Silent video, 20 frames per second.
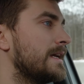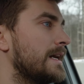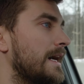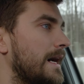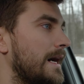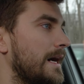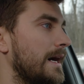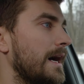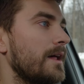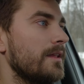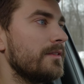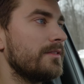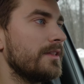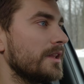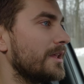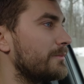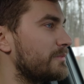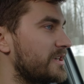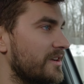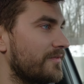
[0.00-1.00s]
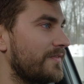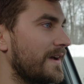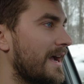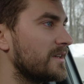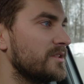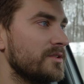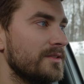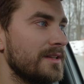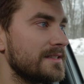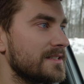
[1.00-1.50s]
The limiting
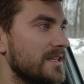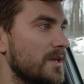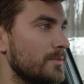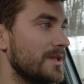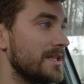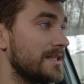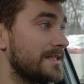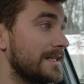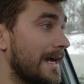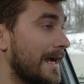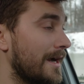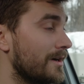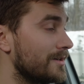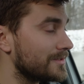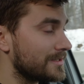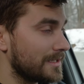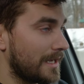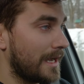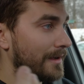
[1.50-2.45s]
factor then is going to be the tires.